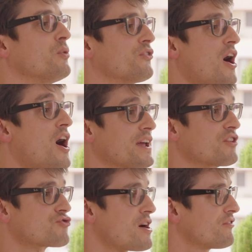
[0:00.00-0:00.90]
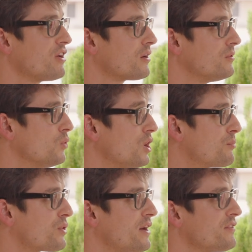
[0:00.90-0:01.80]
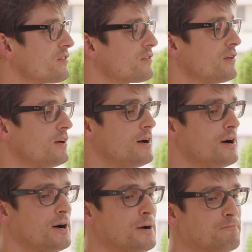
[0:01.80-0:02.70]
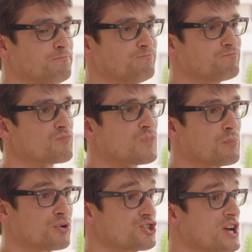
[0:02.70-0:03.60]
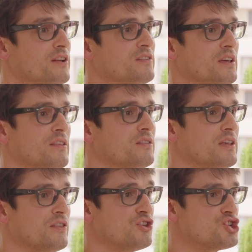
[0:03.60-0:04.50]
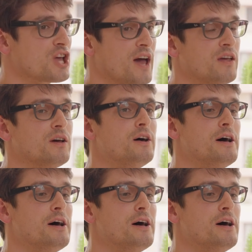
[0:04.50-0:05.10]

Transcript: it was the highest traffic WordPress um, project in, in the UK.